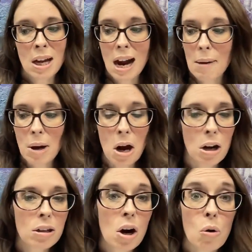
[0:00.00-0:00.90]
I'm a
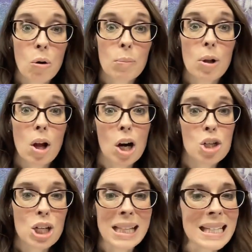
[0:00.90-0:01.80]
hard, horrible,
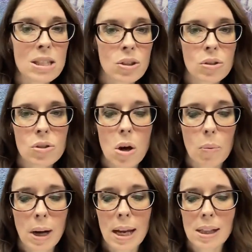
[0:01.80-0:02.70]
harsh cleanser. So
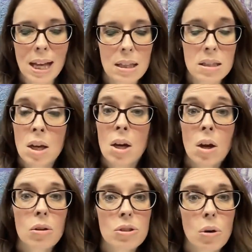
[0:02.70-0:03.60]
when I
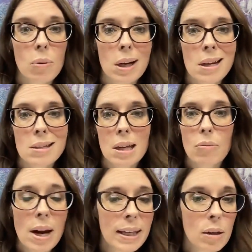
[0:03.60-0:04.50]

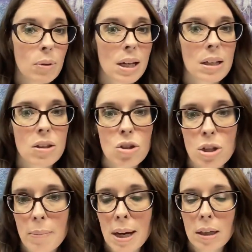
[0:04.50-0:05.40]
did Reiki, when I did the
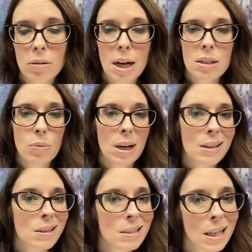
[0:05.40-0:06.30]
shamanic rites, when
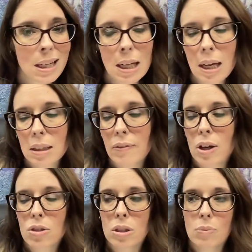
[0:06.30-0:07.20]
I did DNA
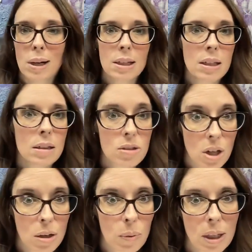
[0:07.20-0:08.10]
activations, when I
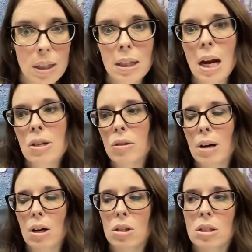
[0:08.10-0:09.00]
started working the Akashic
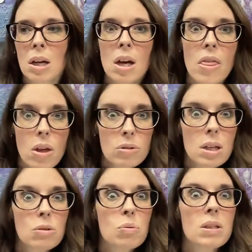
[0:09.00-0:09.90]
records, those
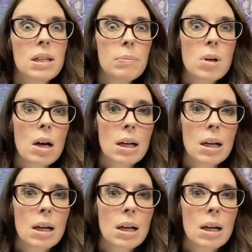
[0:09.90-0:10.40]
things were deep, dark, and